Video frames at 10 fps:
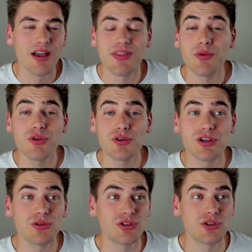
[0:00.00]
then what you can
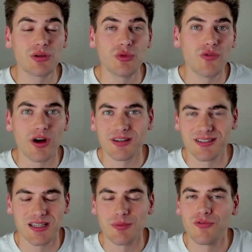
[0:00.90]
do is you can move on to
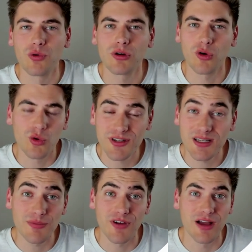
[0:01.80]
step four or
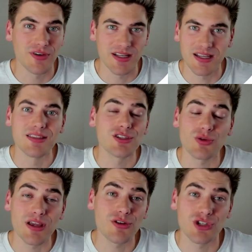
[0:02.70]
step five. Again, these are
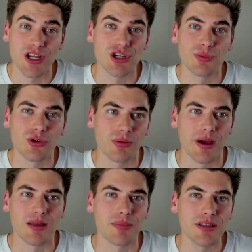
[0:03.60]
interchangeable in
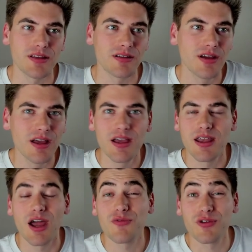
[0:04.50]
my opinion.
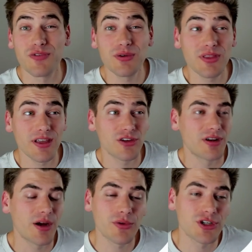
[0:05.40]
Now, if you're feeling like you're
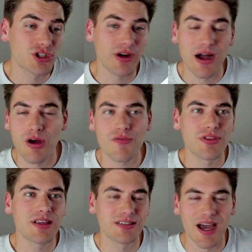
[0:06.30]
not really sure how
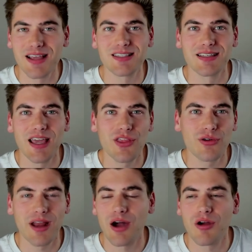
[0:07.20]
everything ties together
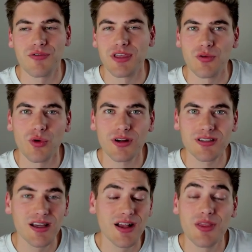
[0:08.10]
and how everything works,
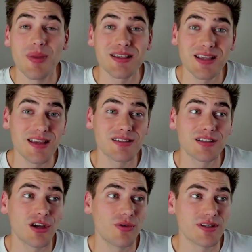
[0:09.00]
the best case to
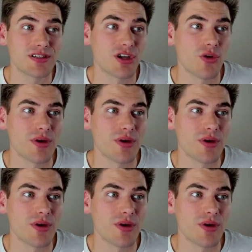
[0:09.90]
go is to go